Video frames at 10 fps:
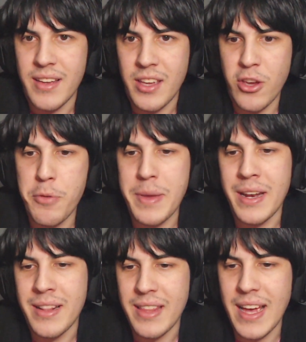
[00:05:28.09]

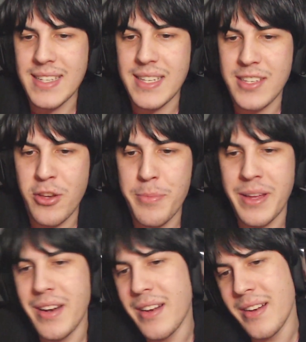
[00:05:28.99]
Human. The answer's
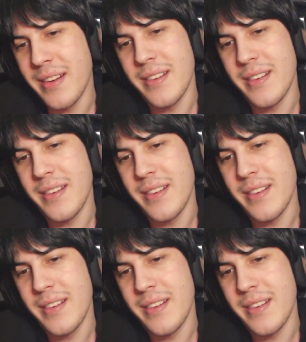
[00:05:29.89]
human.